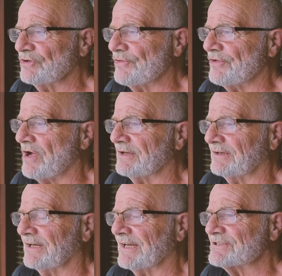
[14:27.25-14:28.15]

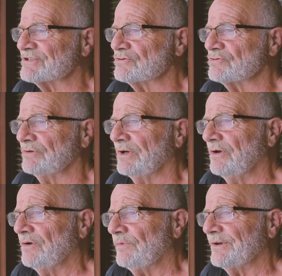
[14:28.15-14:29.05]
thought as to
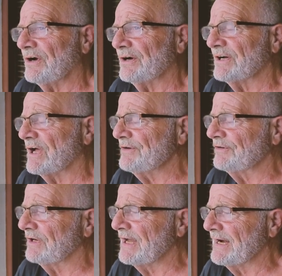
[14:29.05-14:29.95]
what are the
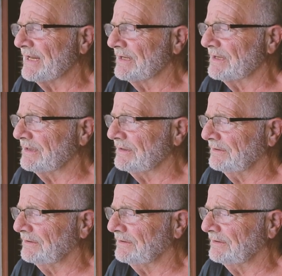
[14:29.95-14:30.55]
underlying